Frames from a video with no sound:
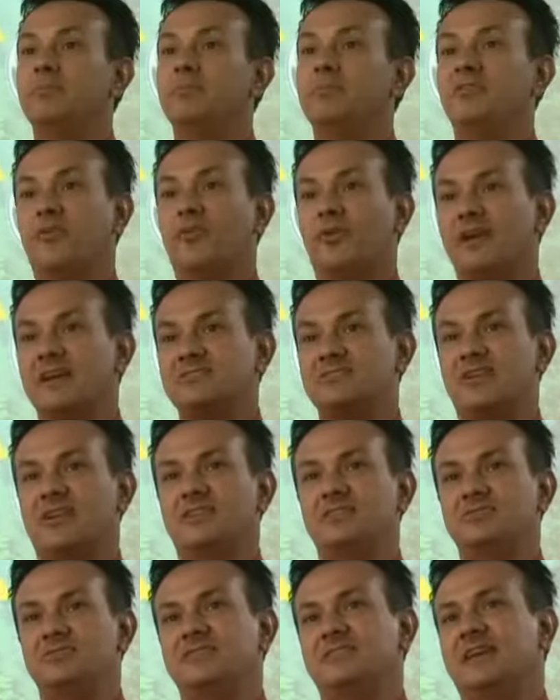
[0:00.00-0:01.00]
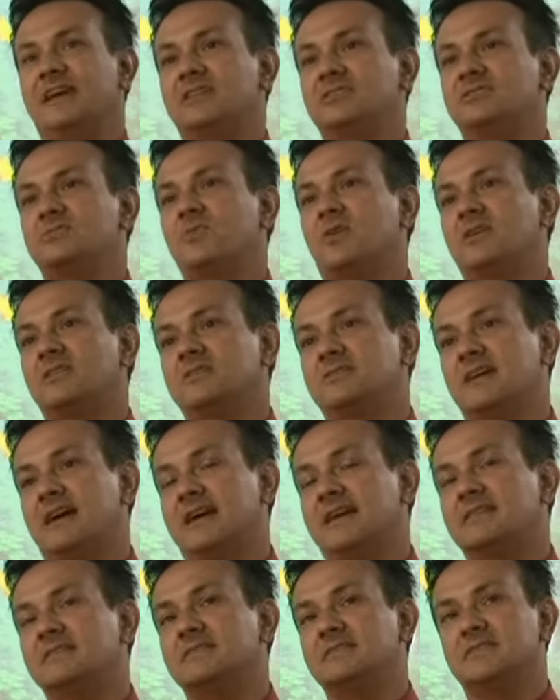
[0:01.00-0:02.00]
Before I started using EduSmart
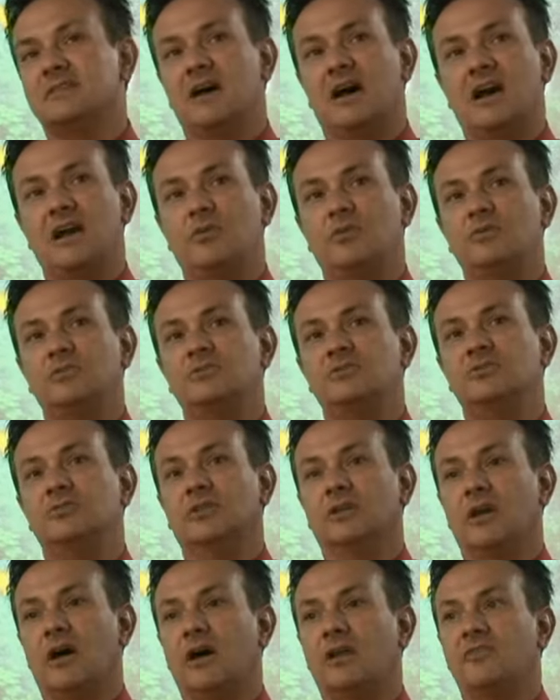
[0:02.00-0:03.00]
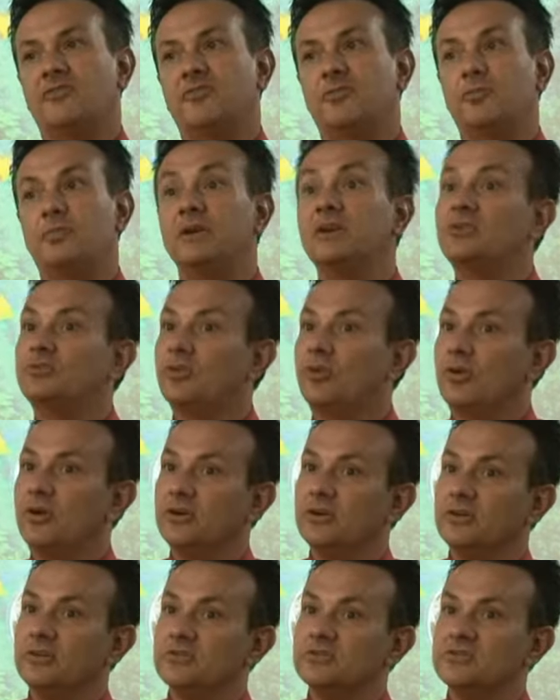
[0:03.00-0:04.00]
Science, I would do a lot of
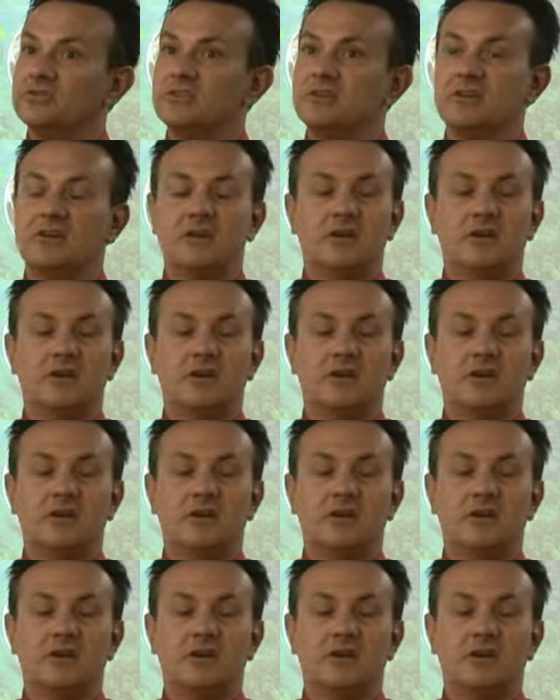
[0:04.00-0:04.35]
pictorials,